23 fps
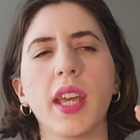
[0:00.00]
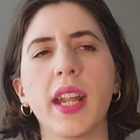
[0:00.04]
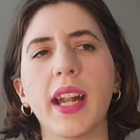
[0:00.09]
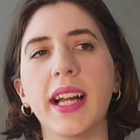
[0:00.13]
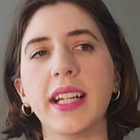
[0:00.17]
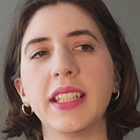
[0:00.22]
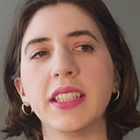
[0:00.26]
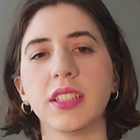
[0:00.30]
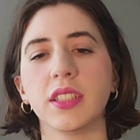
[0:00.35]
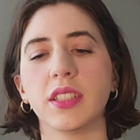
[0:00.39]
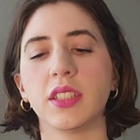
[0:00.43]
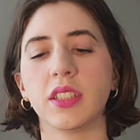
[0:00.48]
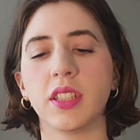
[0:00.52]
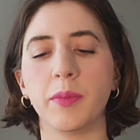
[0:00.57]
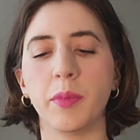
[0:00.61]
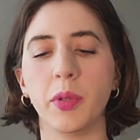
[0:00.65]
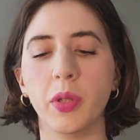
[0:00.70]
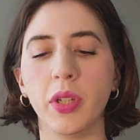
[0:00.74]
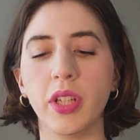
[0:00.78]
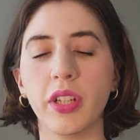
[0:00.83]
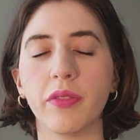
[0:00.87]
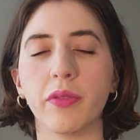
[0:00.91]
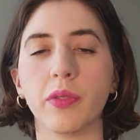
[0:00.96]
has
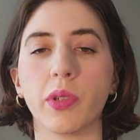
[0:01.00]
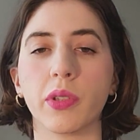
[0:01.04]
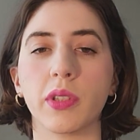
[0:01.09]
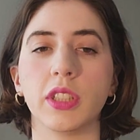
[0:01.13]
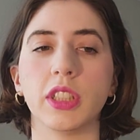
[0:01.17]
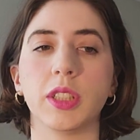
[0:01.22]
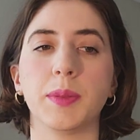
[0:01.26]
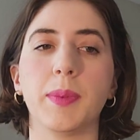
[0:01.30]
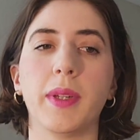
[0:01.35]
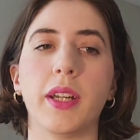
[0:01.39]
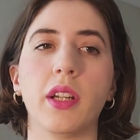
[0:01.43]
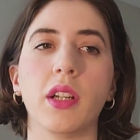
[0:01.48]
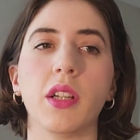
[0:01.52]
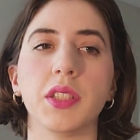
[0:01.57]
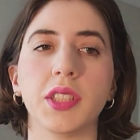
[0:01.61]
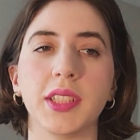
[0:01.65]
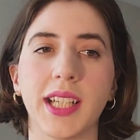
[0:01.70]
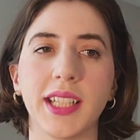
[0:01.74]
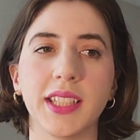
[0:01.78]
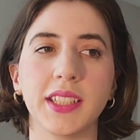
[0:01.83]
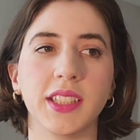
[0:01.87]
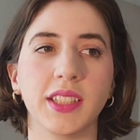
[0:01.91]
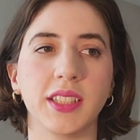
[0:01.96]
some unique florals, but it
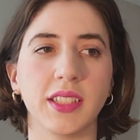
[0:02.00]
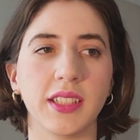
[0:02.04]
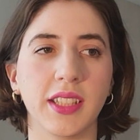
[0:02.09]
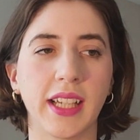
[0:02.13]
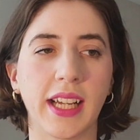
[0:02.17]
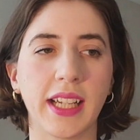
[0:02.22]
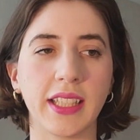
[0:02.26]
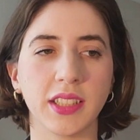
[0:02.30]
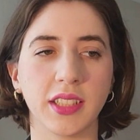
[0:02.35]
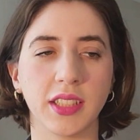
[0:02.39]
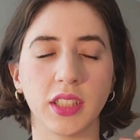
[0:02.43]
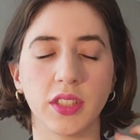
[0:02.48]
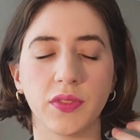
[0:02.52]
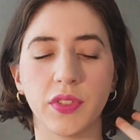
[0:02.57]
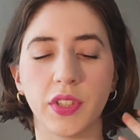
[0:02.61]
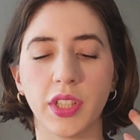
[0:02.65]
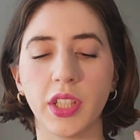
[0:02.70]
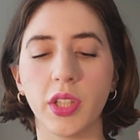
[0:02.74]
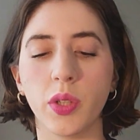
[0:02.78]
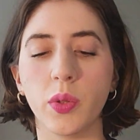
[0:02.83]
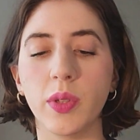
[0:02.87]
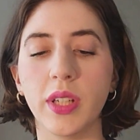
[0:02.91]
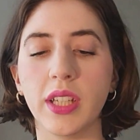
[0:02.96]
also has this
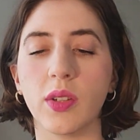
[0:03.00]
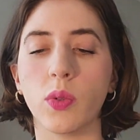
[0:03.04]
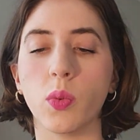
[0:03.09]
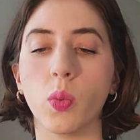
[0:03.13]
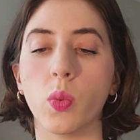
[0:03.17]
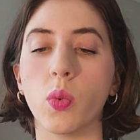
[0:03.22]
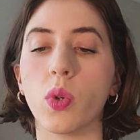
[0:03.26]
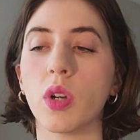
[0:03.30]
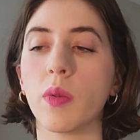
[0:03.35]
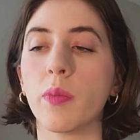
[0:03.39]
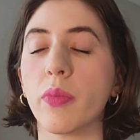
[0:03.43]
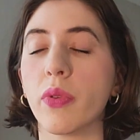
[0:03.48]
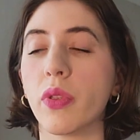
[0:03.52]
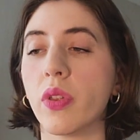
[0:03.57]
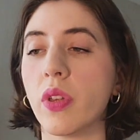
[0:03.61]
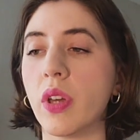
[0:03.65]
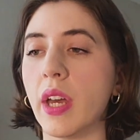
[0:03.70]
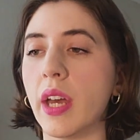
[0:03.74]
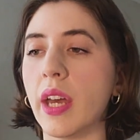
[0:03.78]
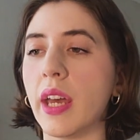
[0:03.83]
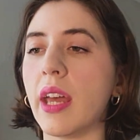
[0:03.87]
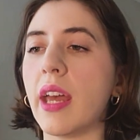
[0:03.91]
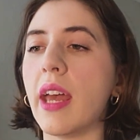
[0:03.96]
very unique warmth